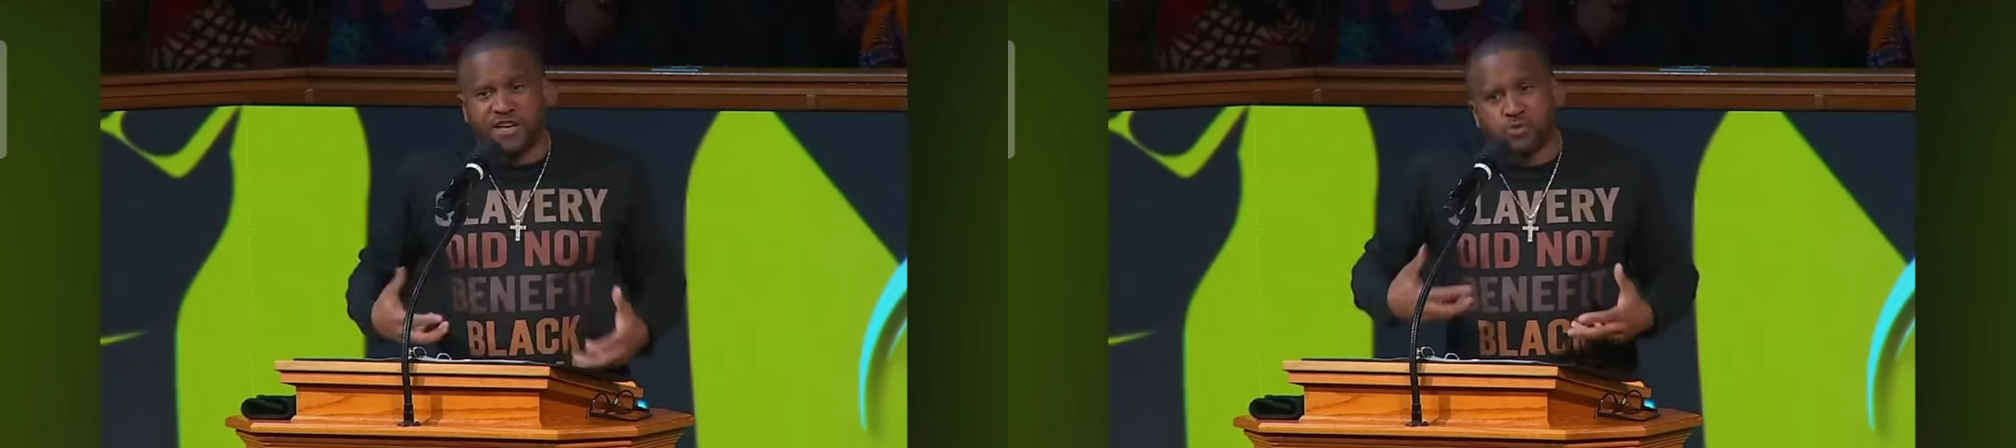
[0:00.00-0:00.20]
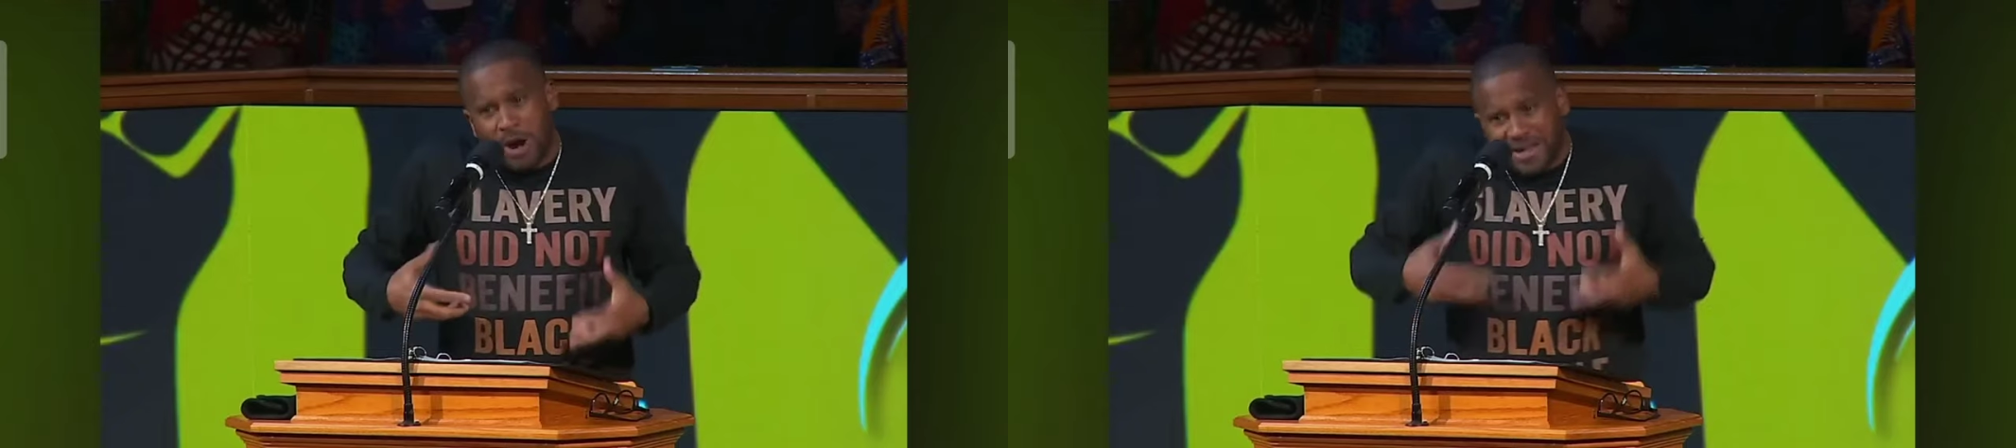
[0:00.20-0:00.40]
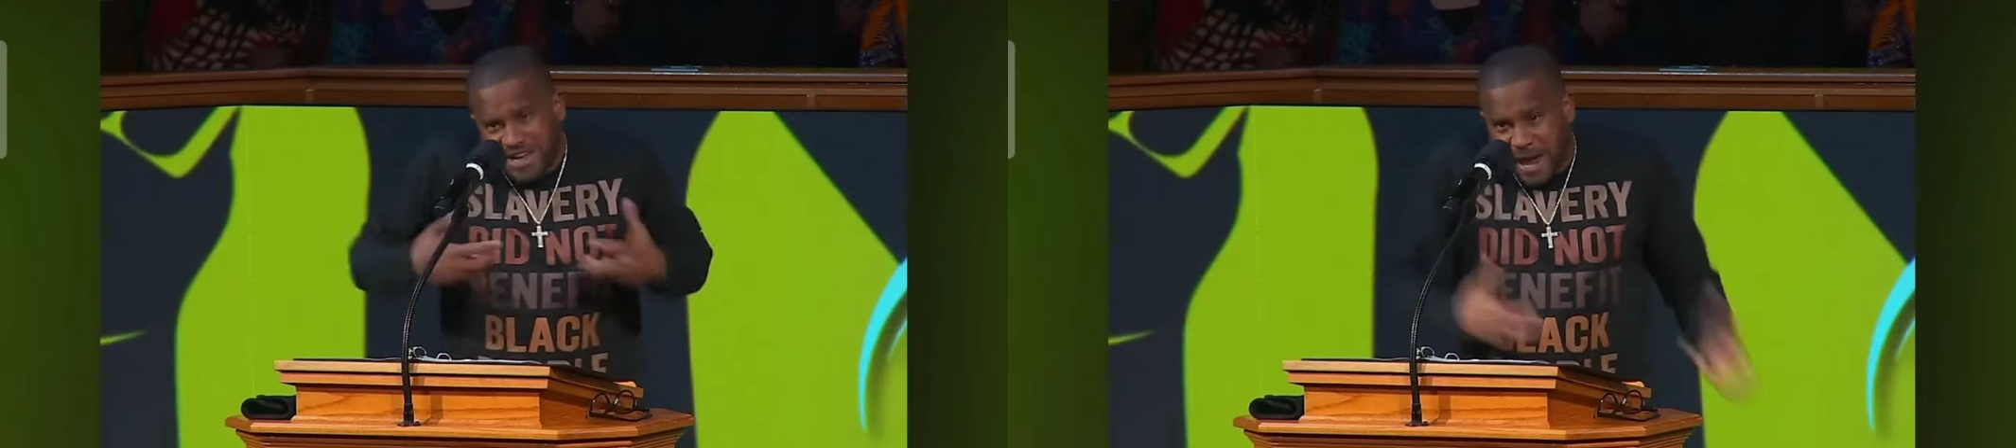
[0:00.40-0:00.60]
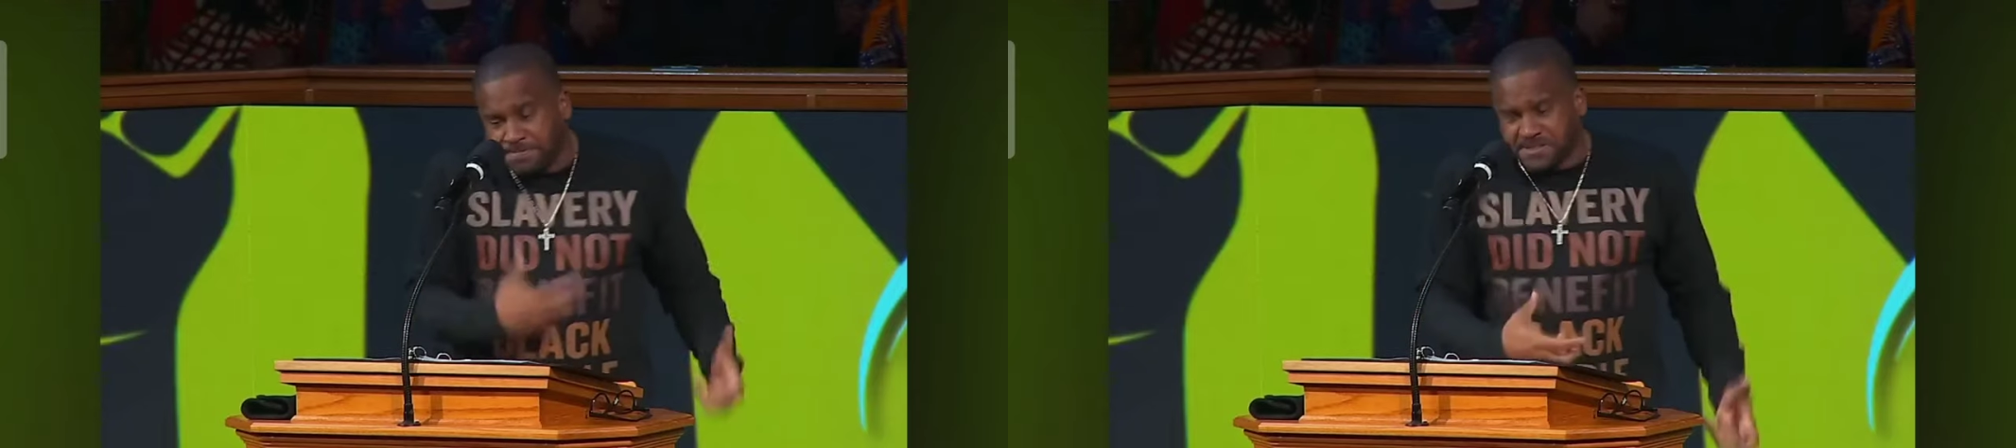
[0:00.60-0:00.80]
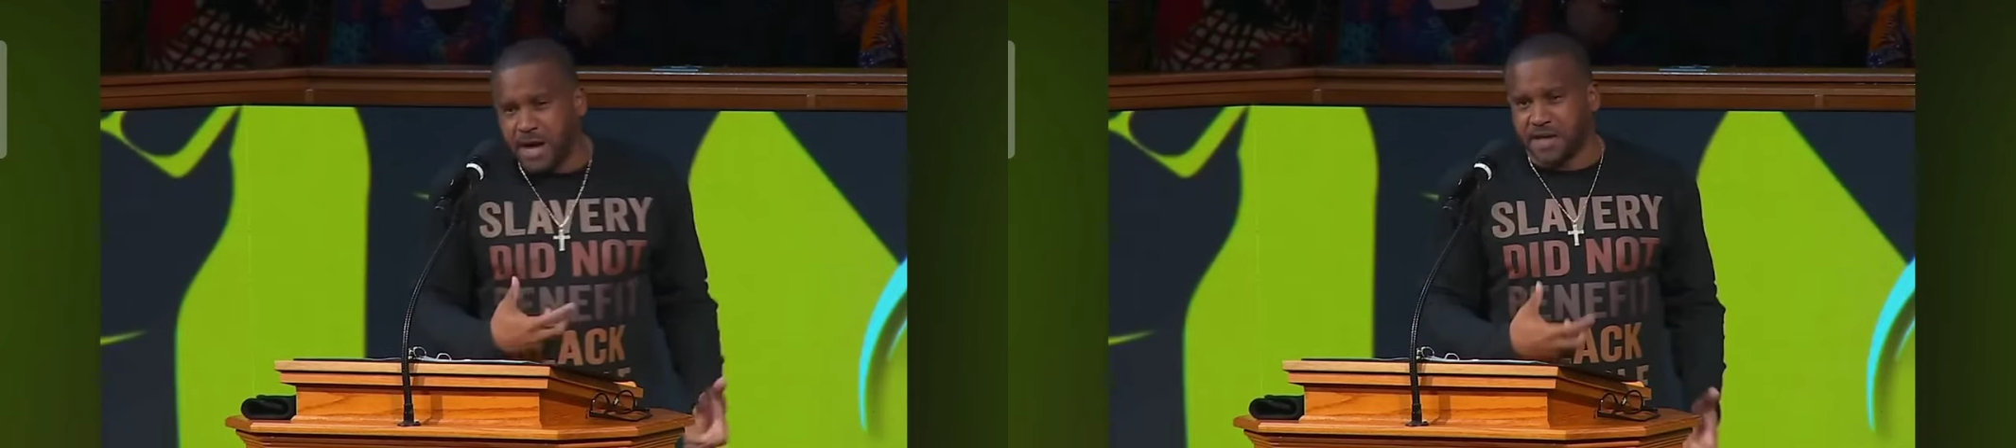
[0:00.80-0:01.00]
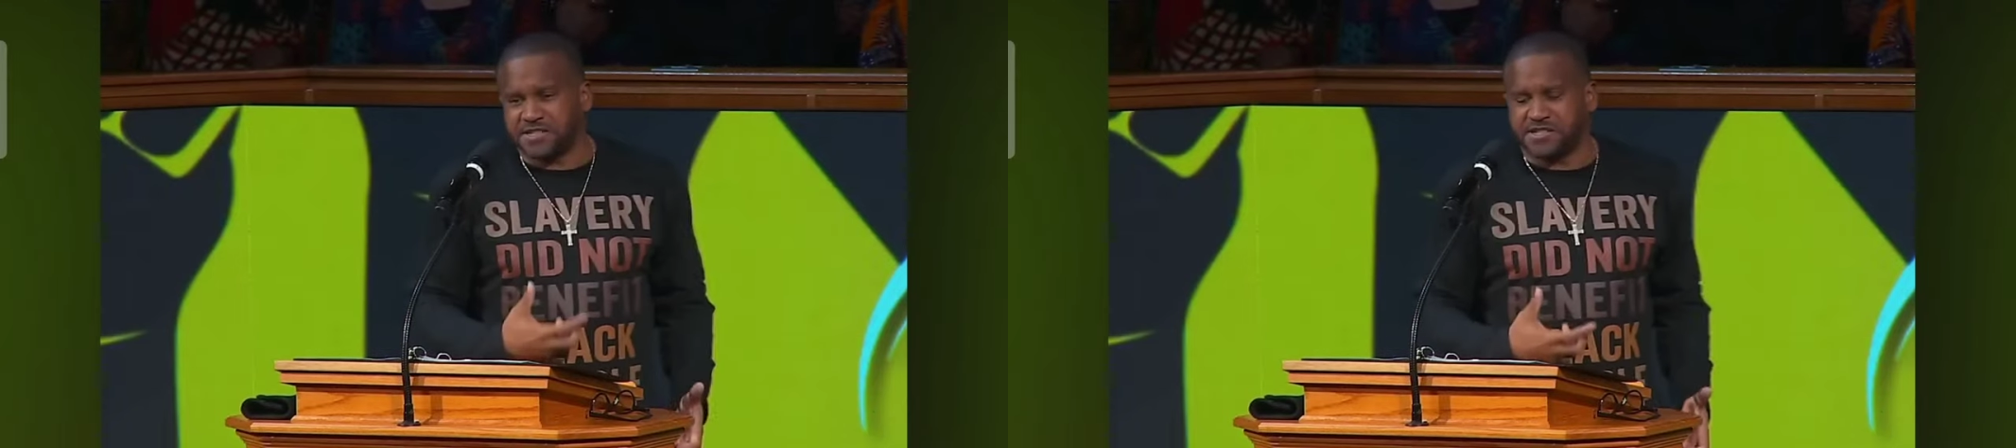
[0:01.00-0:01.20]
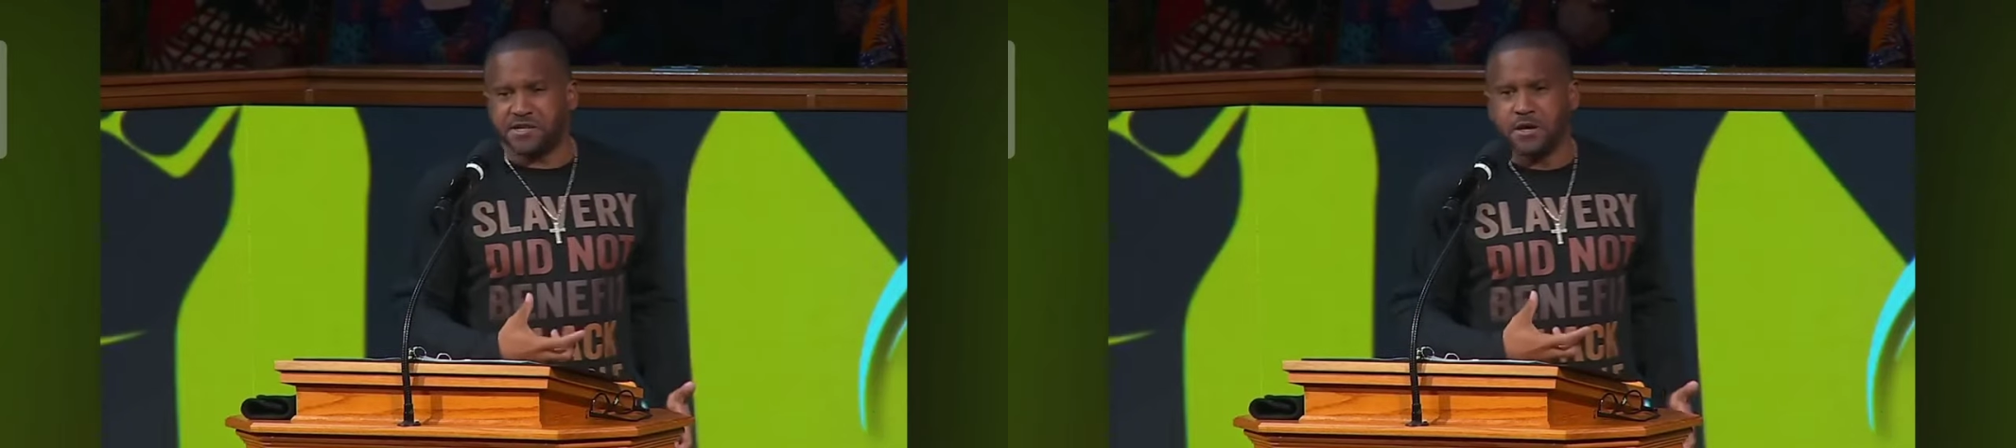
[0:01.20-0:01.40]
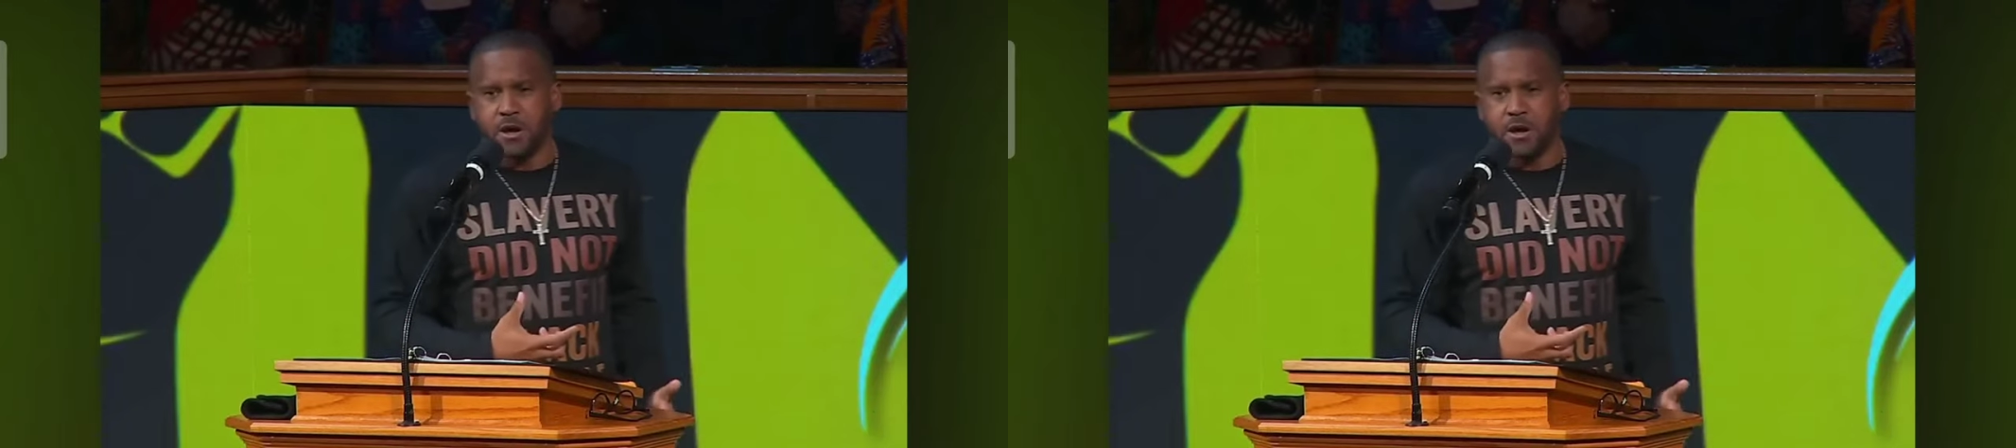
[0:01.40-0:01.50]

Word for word: what keeps us